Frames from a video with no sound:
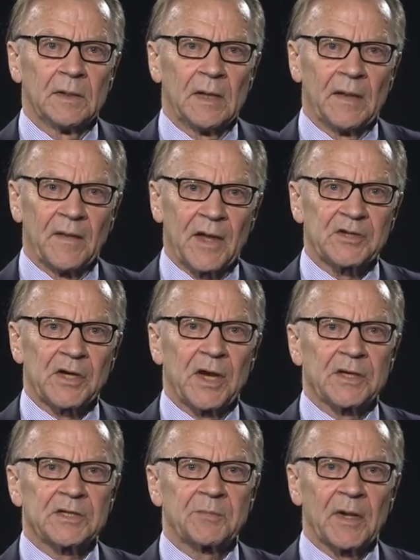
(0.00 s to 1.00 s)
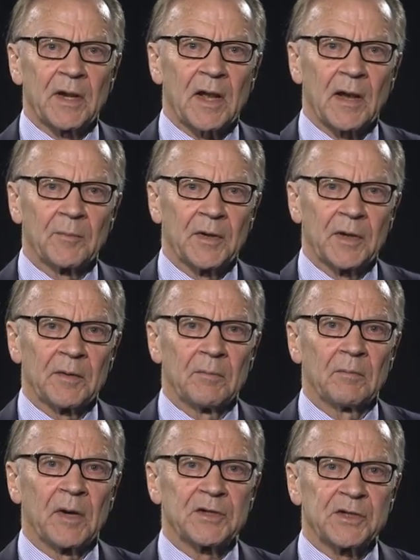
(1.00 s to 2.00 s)
and that change has been accompanied
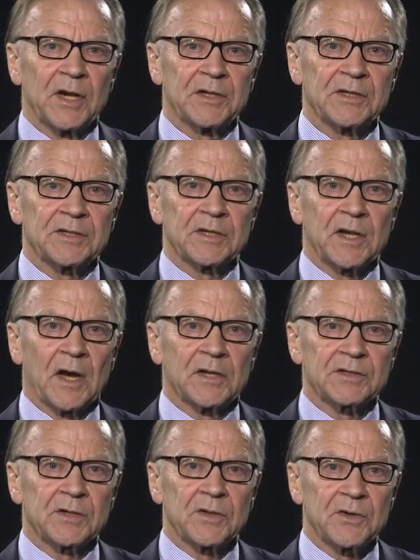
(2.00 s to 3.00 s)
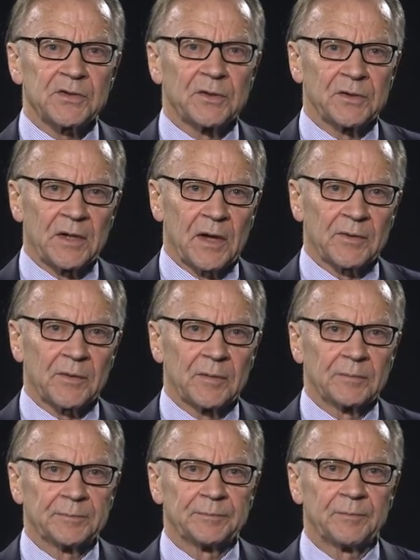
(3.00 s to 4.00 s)
by changes in constitutional doctrine.
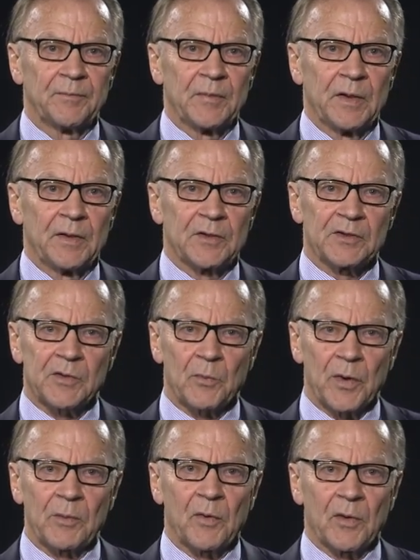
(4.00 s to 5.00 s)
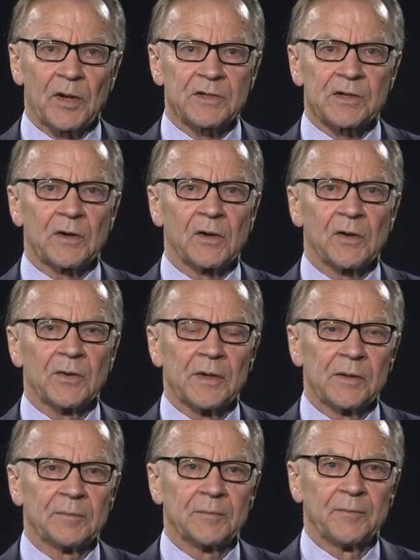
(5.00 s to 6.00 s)
The Supreme Court has concluded